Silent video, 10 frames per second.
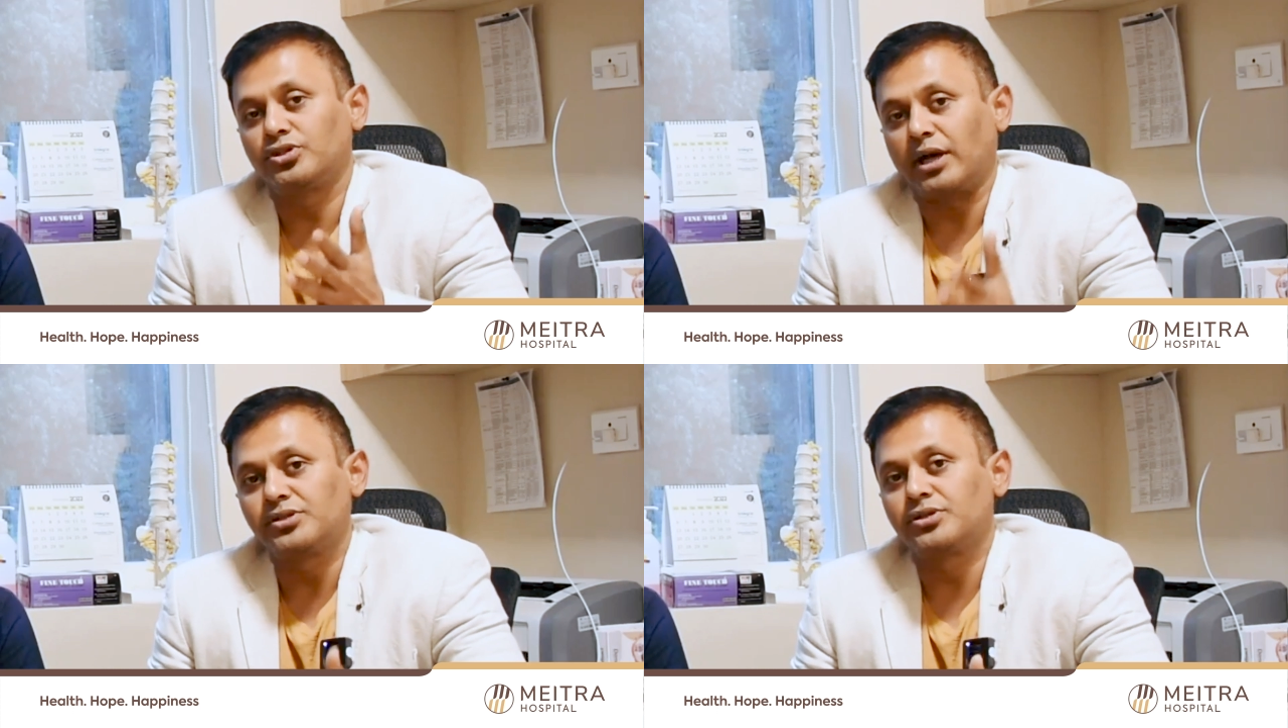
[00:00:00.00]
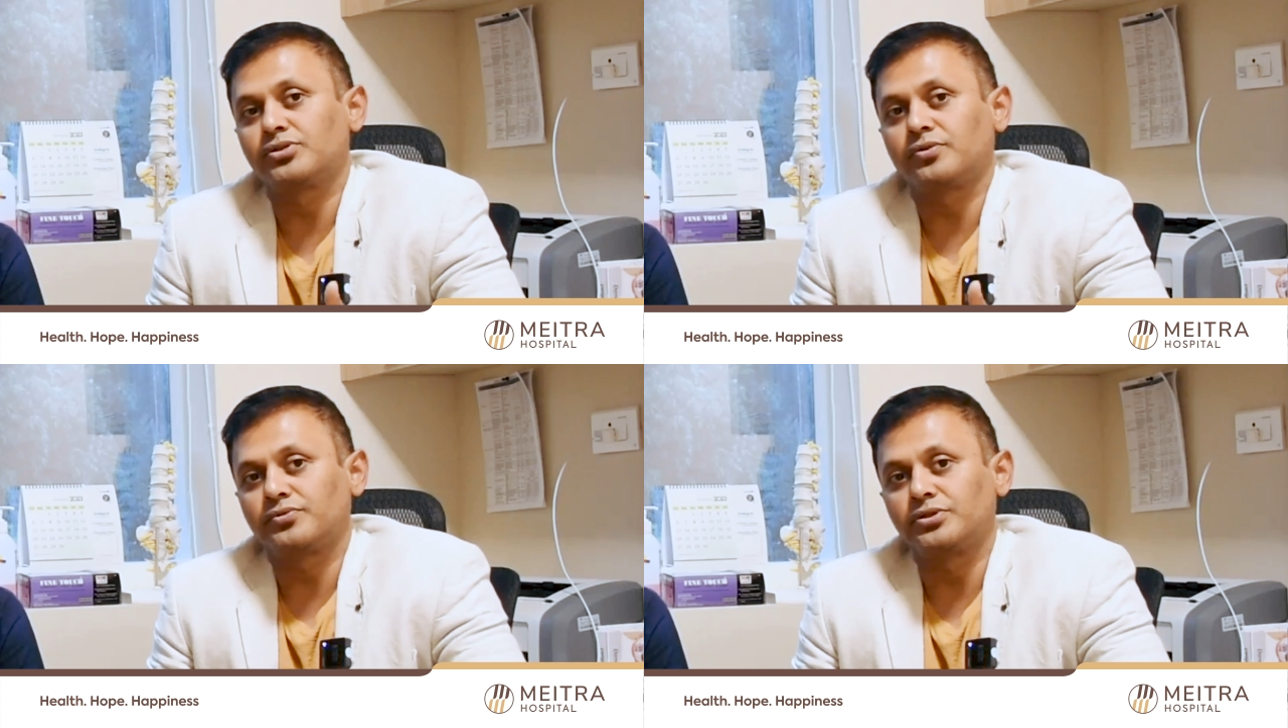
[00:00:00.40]

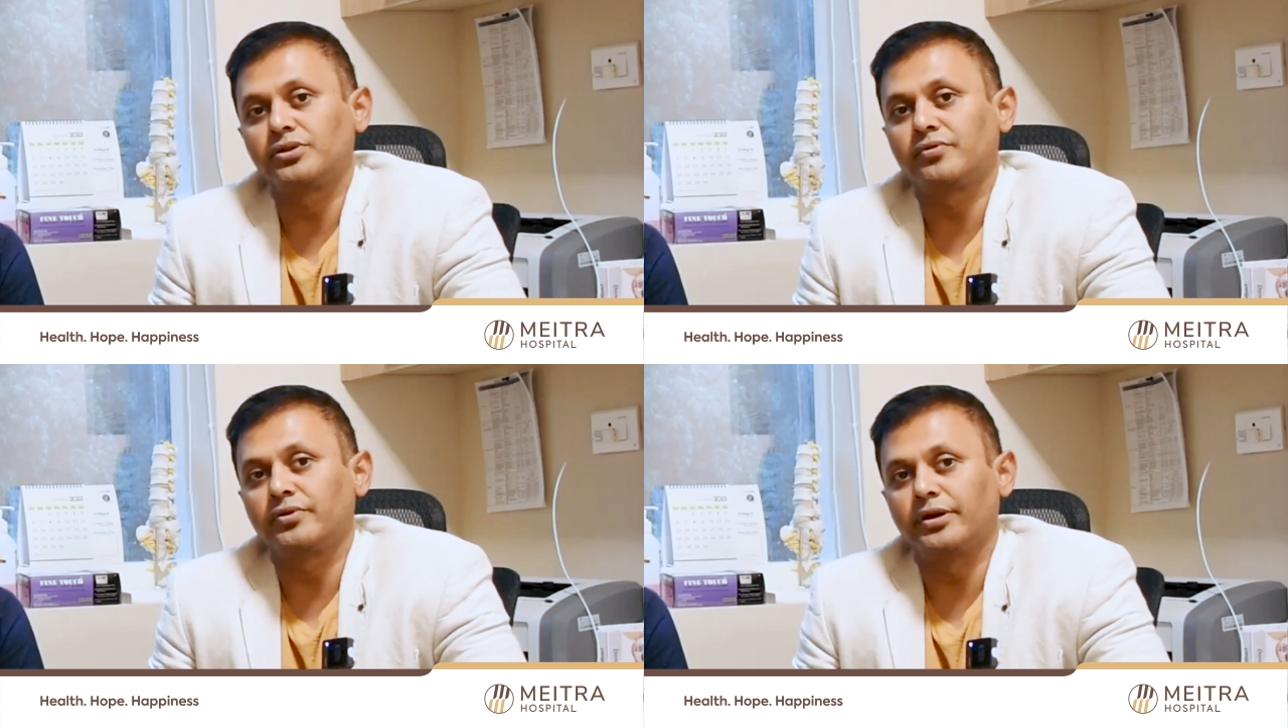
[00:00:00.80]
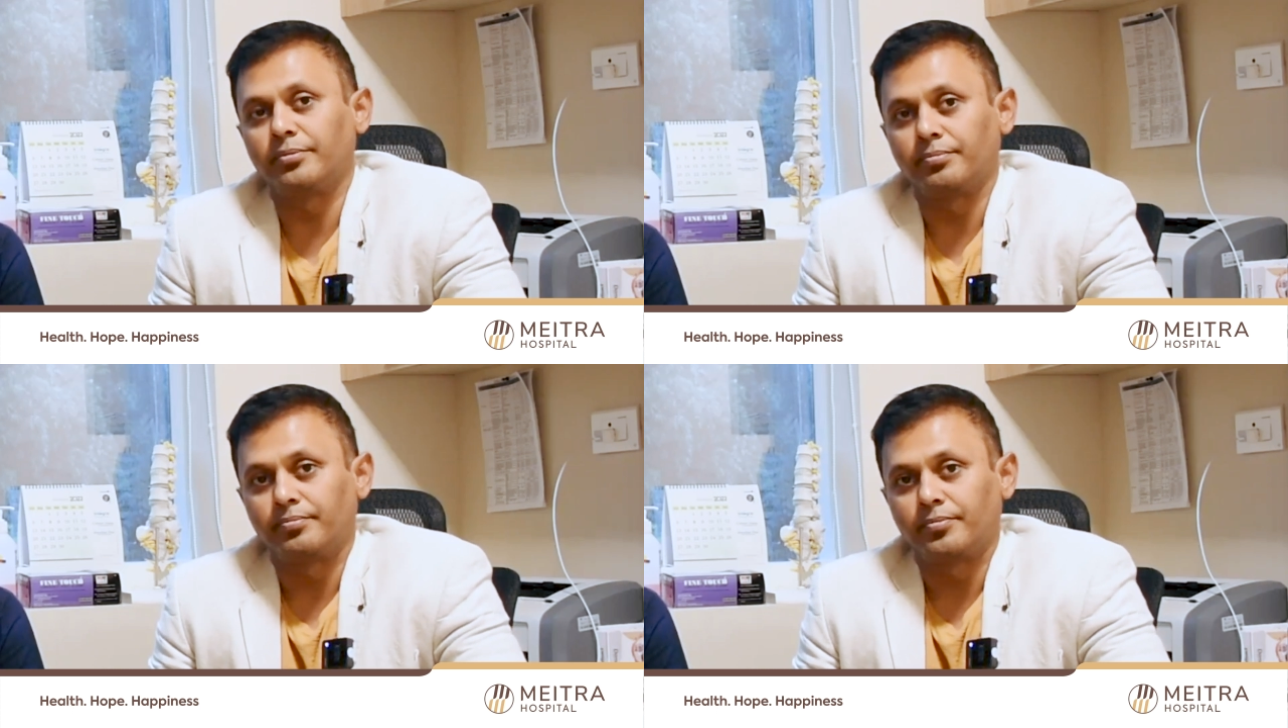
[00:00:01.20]
chances of seizure
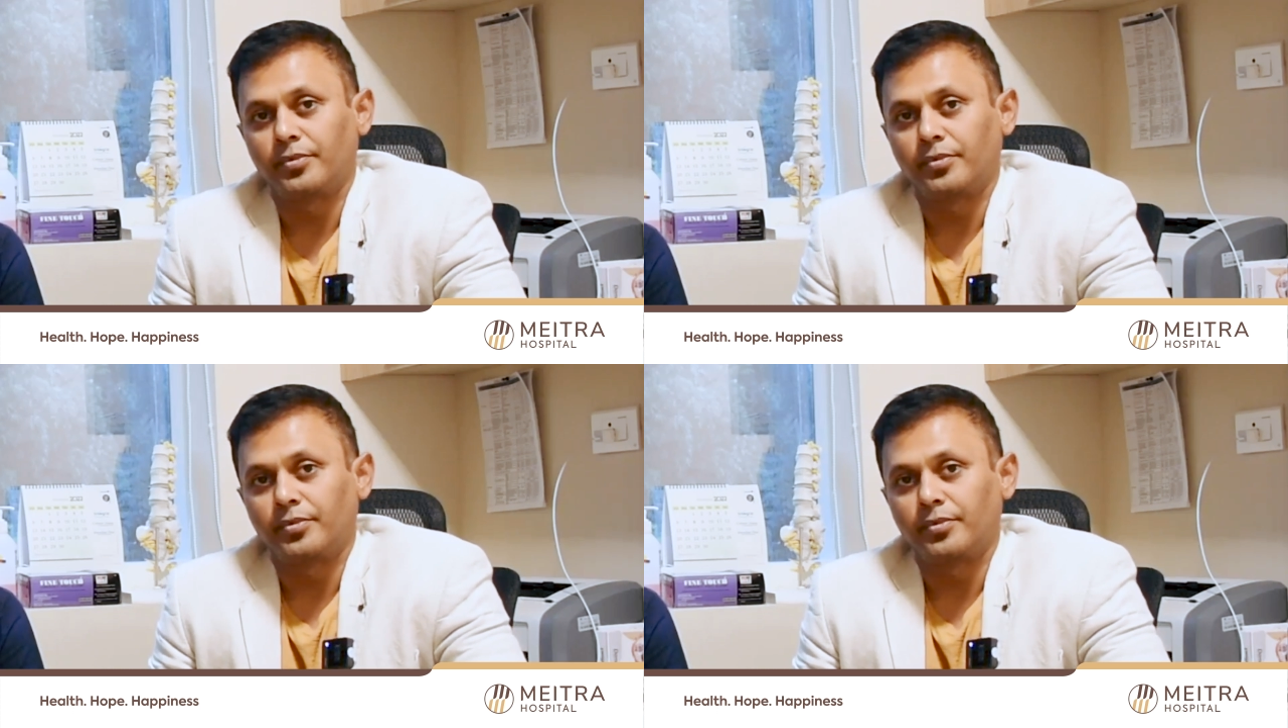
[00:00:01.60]
freedom